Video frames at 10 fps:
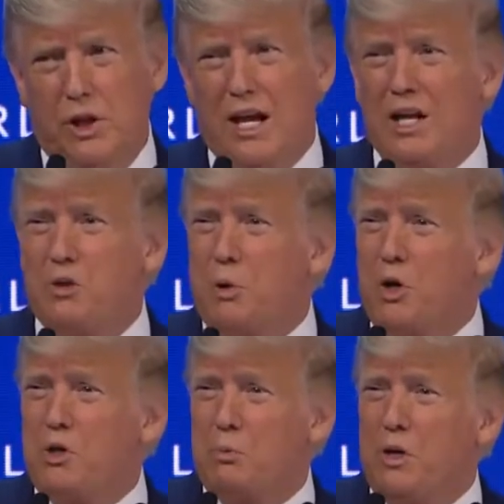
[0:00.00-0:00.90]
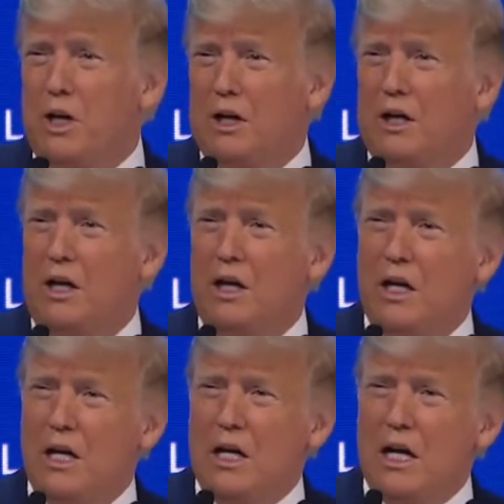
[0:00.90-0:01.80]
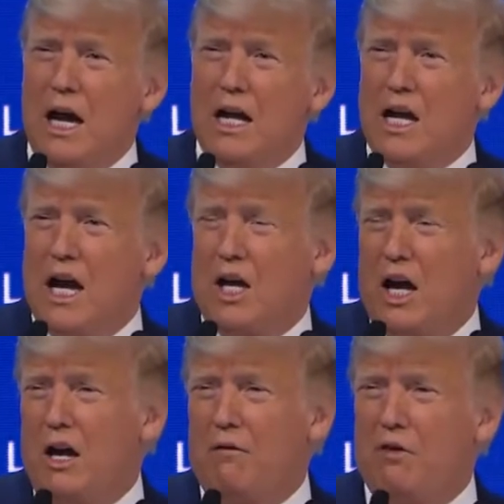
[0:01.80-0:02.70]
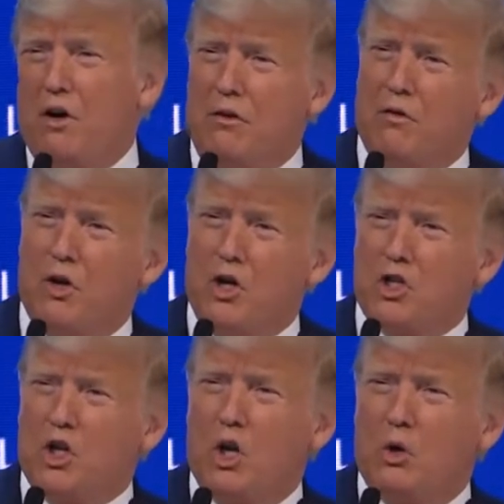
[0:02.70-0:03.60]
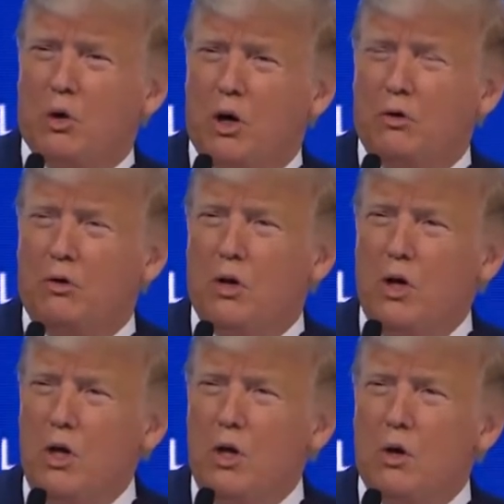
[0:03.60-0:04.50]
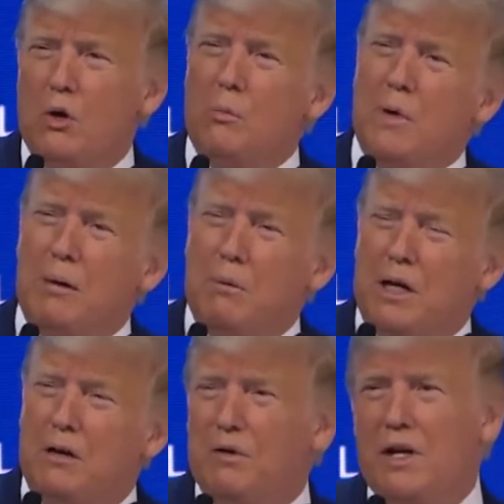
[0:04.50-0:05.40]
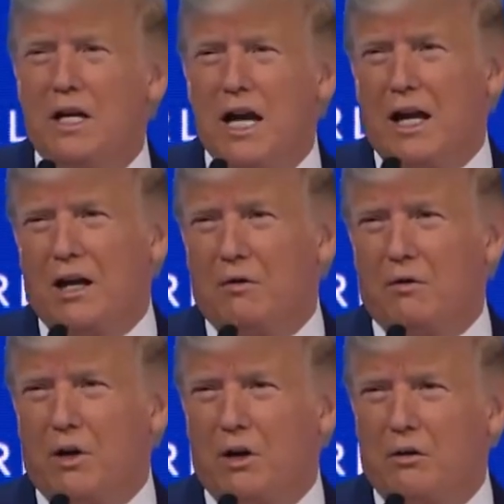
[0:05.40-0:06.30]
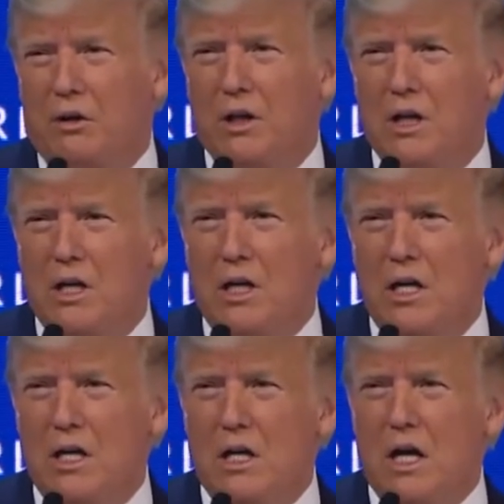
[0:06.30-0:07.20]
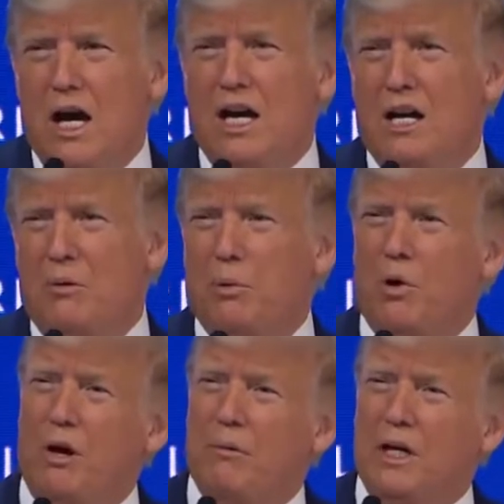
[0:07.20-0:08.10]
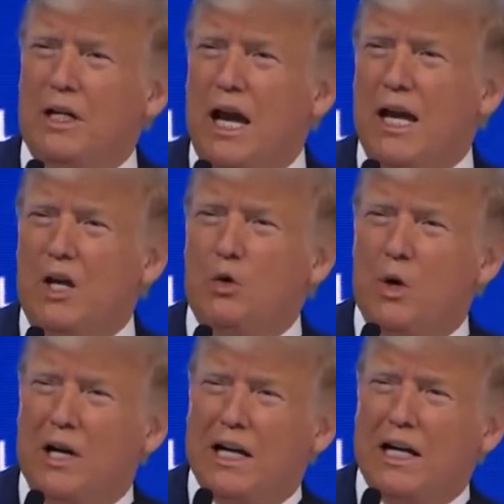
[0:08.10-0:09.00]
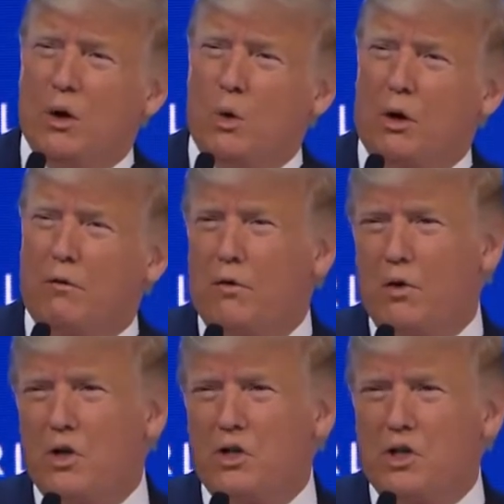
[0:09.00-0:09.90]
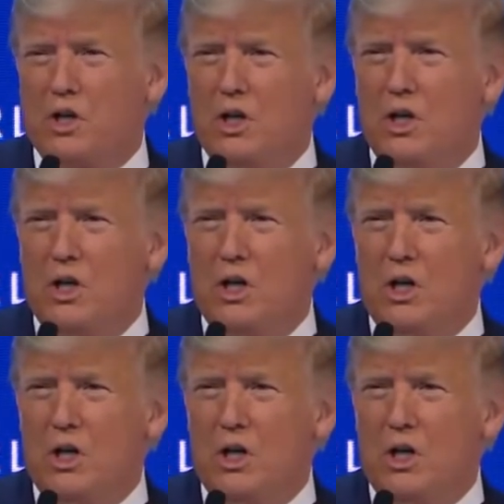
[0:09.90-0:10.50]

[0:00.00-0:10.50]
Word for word: The experts predicted a decade of very, very slow growth, or maybe even negative growth, high unemployment and a dwindling workforce,